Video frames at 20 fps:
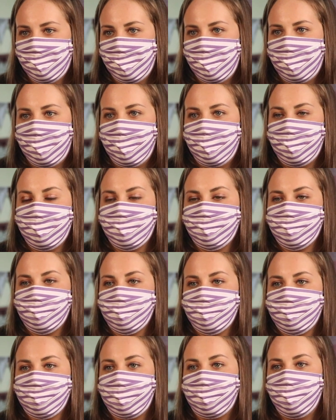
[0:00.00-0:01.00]
And
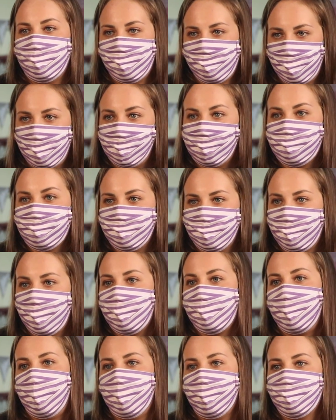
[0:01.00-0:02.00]
she'll say, okay, let's
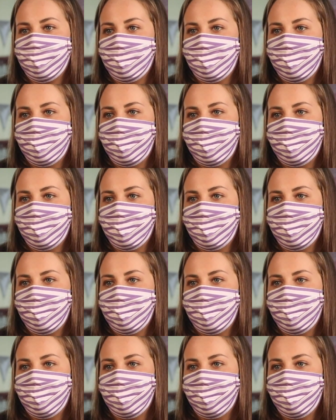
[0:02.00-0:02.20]
figure it out.